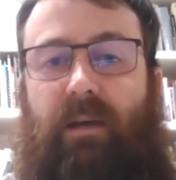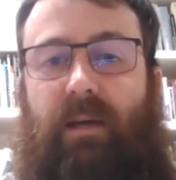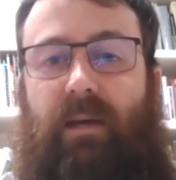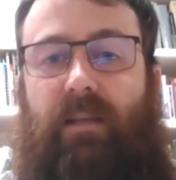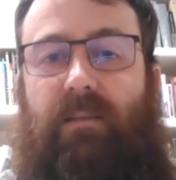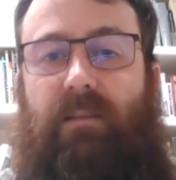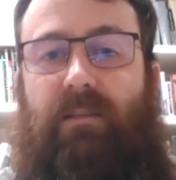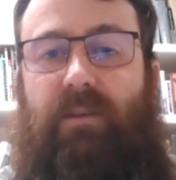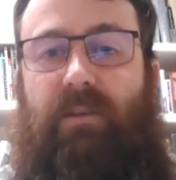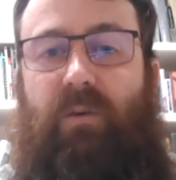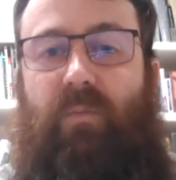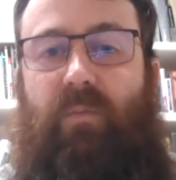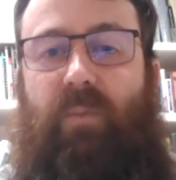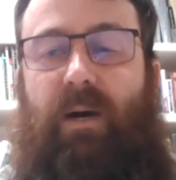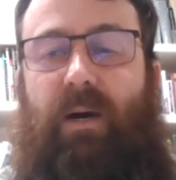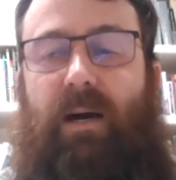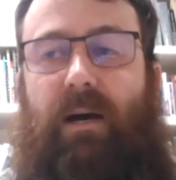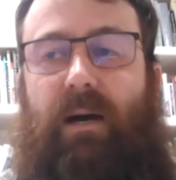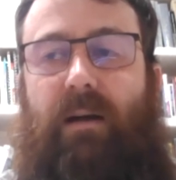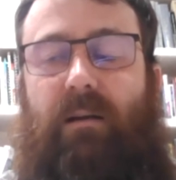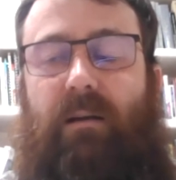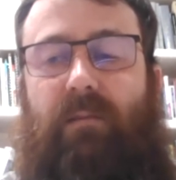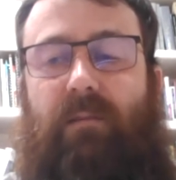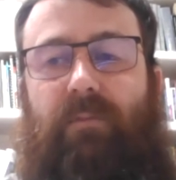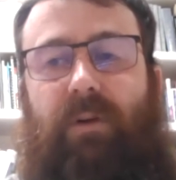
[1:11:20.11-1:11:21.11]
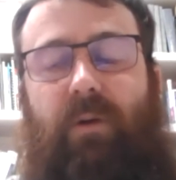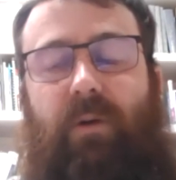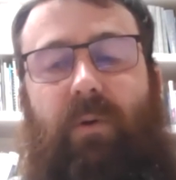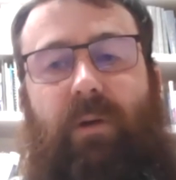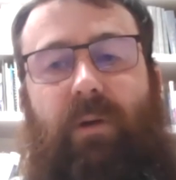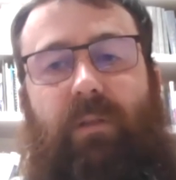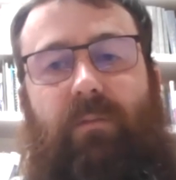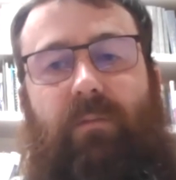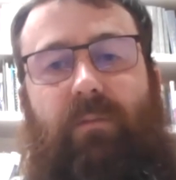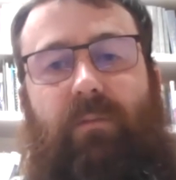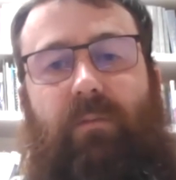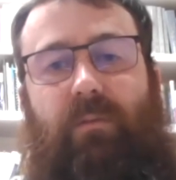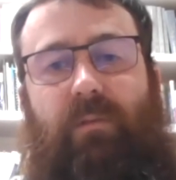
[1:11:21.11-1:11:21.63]
And so part of
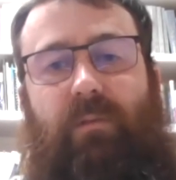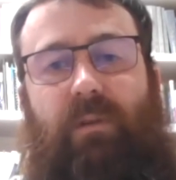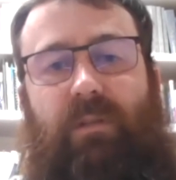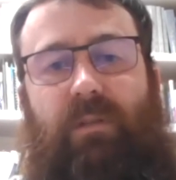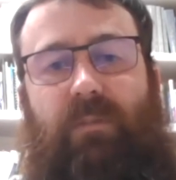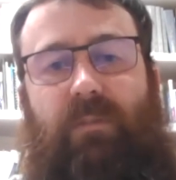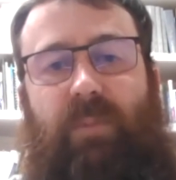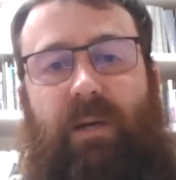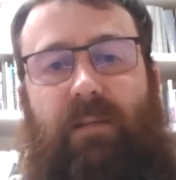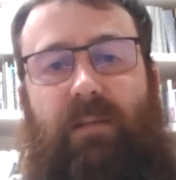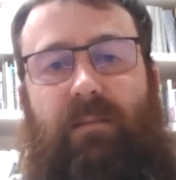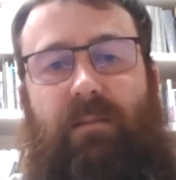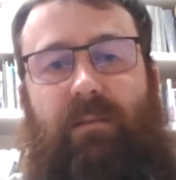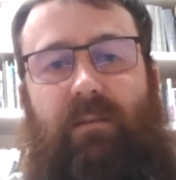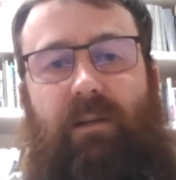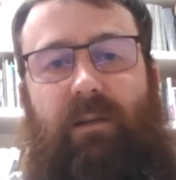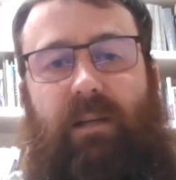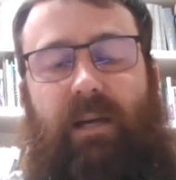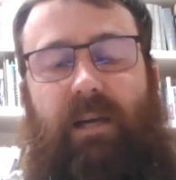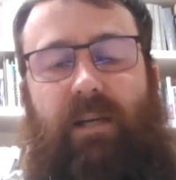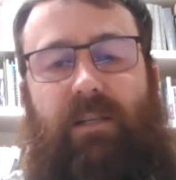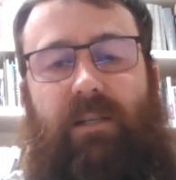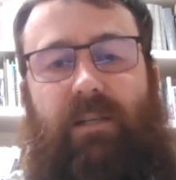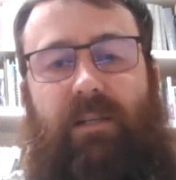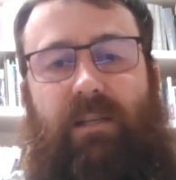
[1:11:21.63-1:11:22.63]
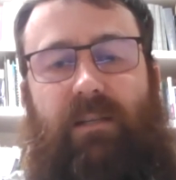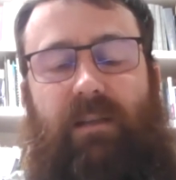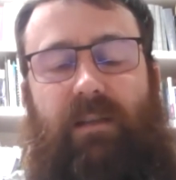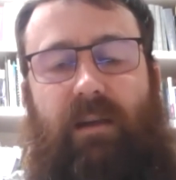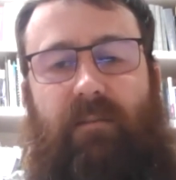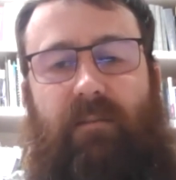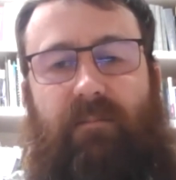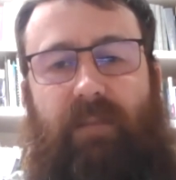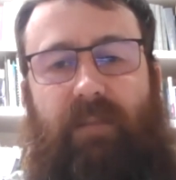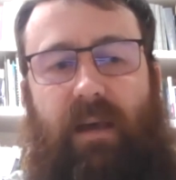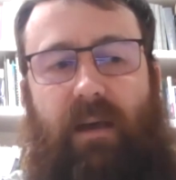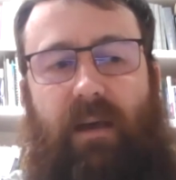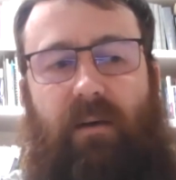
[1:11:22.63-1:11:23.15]
going through the Spencer collection is
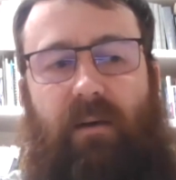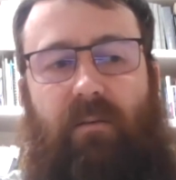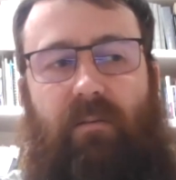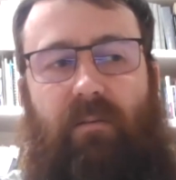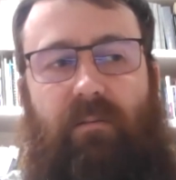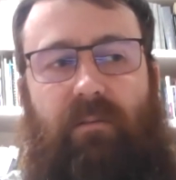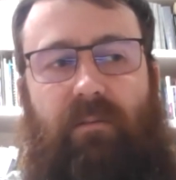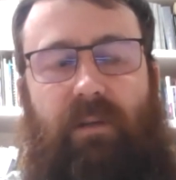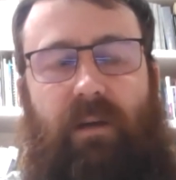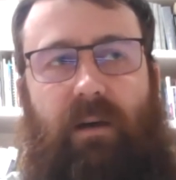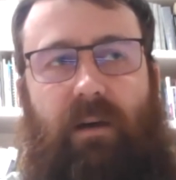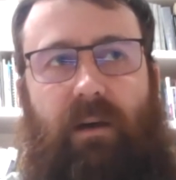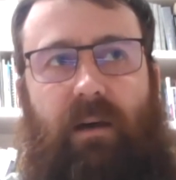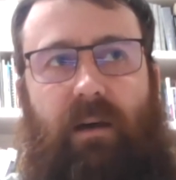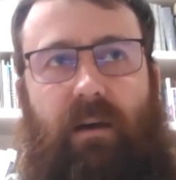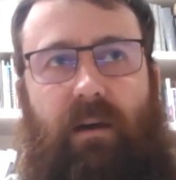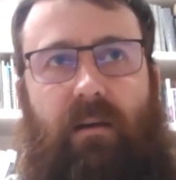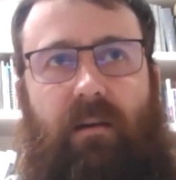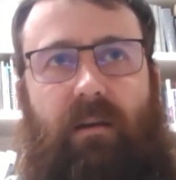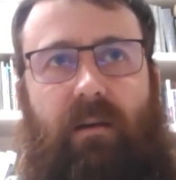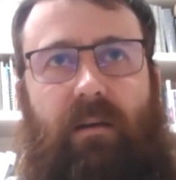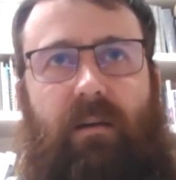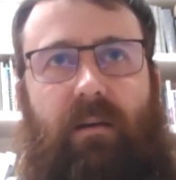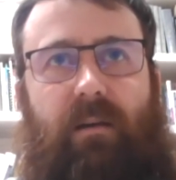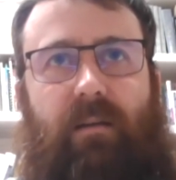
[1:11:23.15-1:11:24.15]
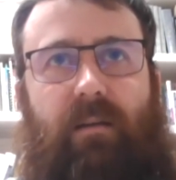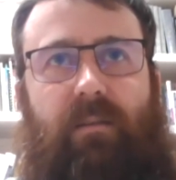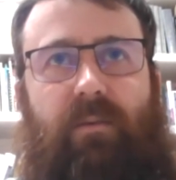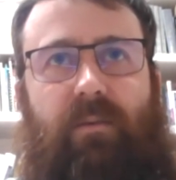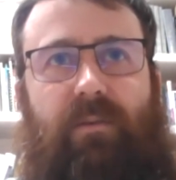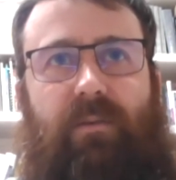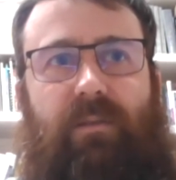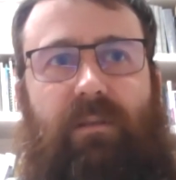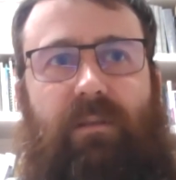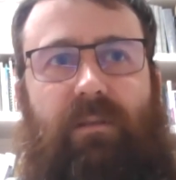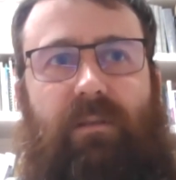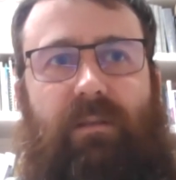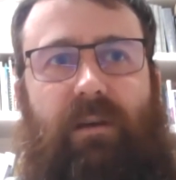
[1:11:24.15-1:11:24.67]
I found uh, there
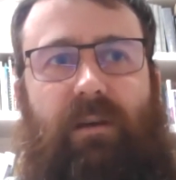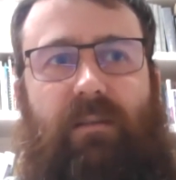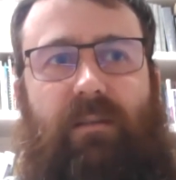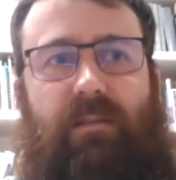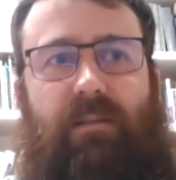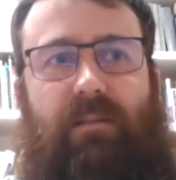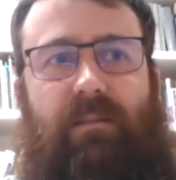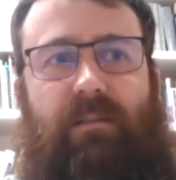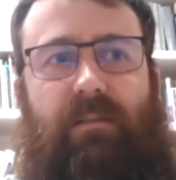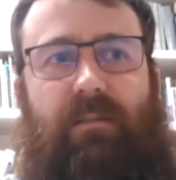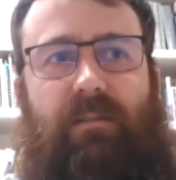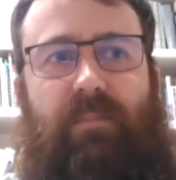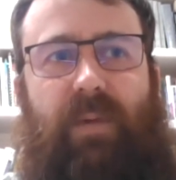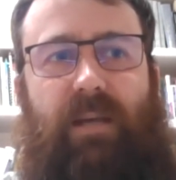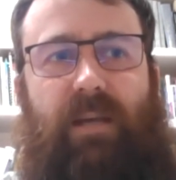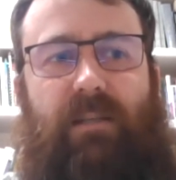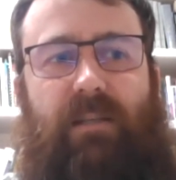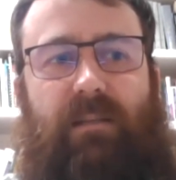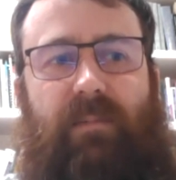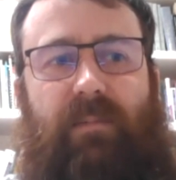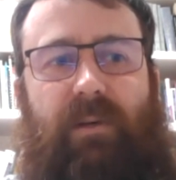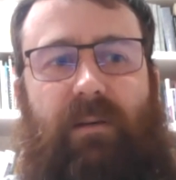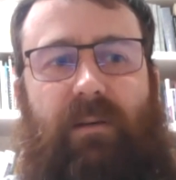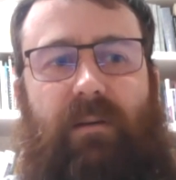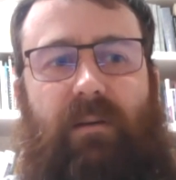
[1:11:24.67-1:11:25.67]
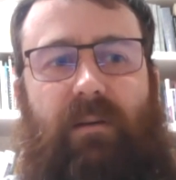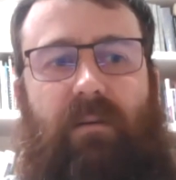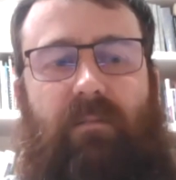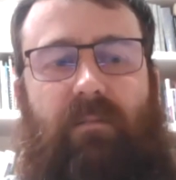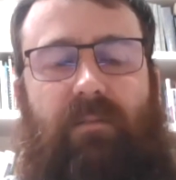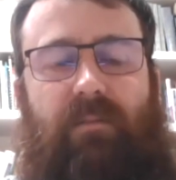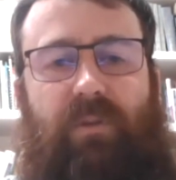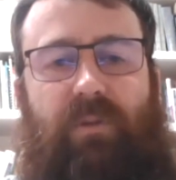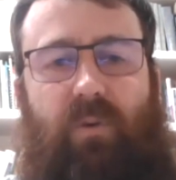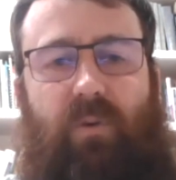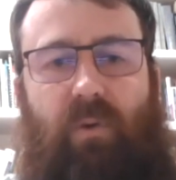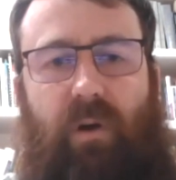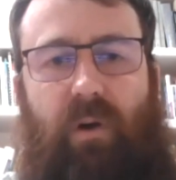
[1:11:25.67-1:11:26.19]
was a, a specimen of
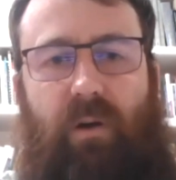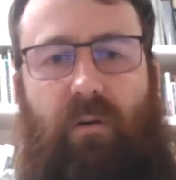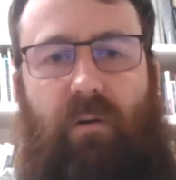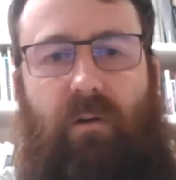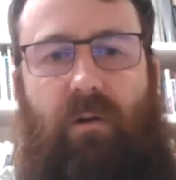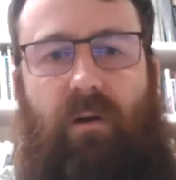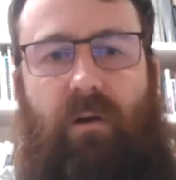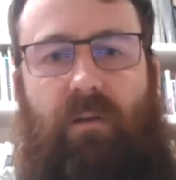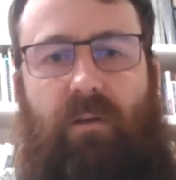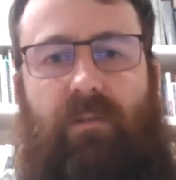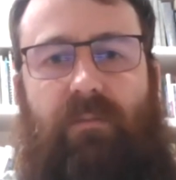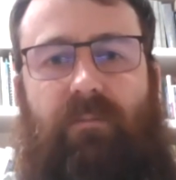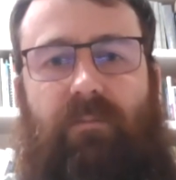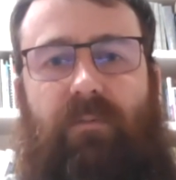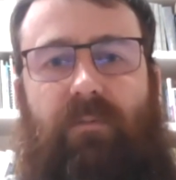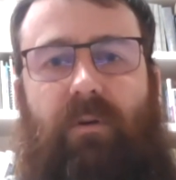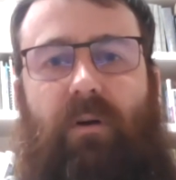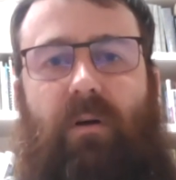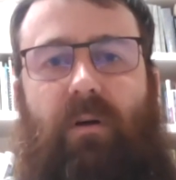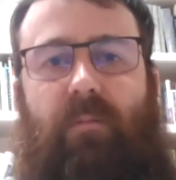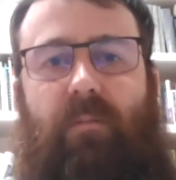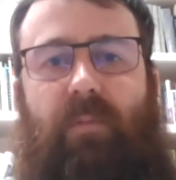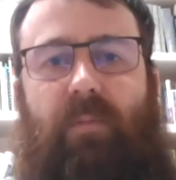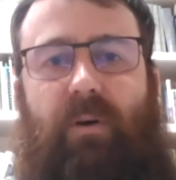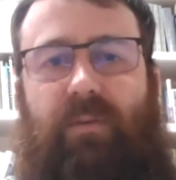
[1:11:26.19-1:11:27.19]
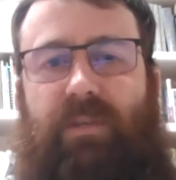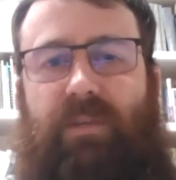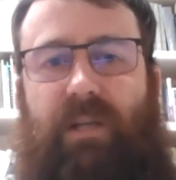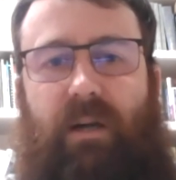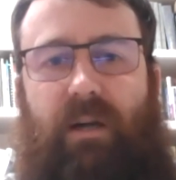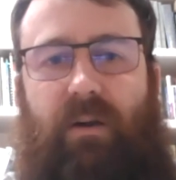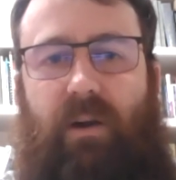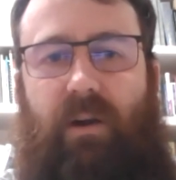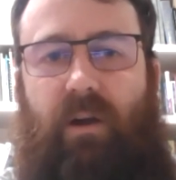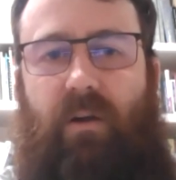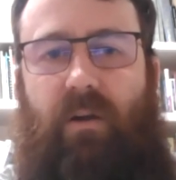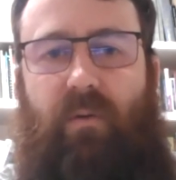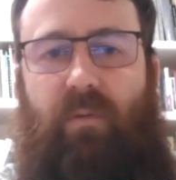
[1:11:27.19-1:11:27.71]
Zorochros from
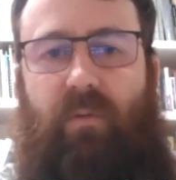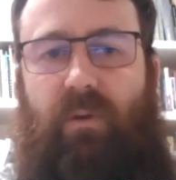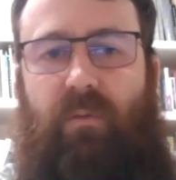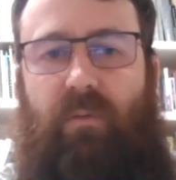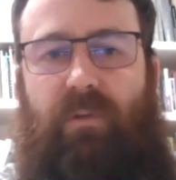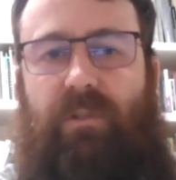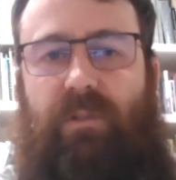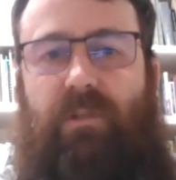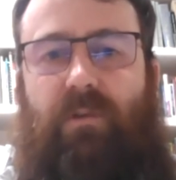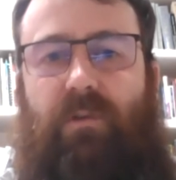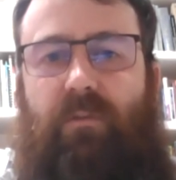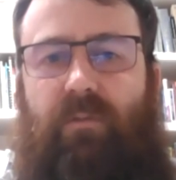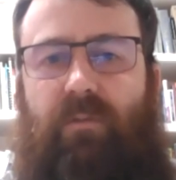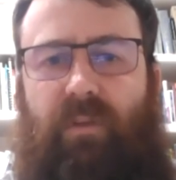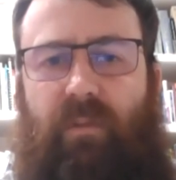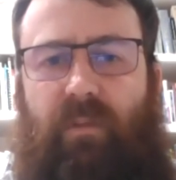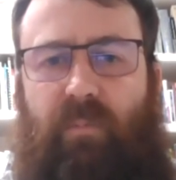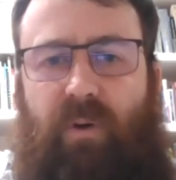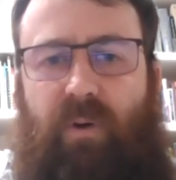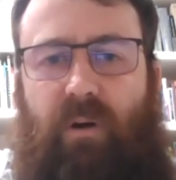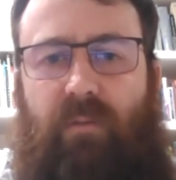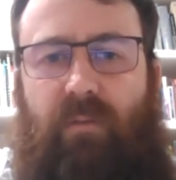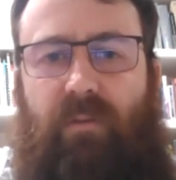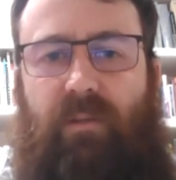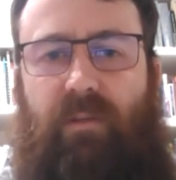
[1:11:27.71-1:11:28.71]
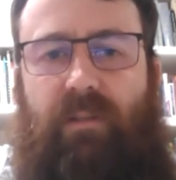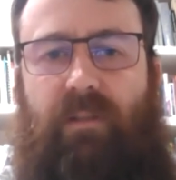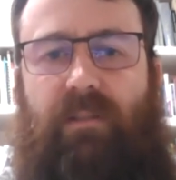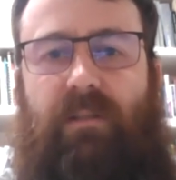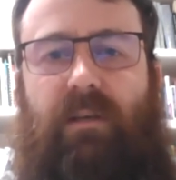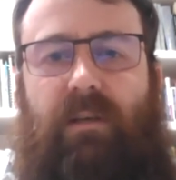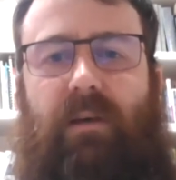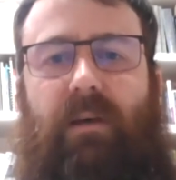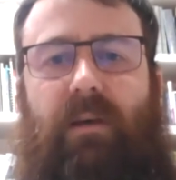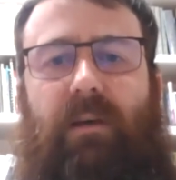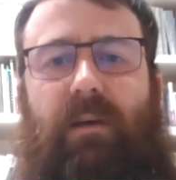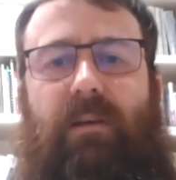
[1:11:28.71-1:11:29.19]
Ontario that was new for the province.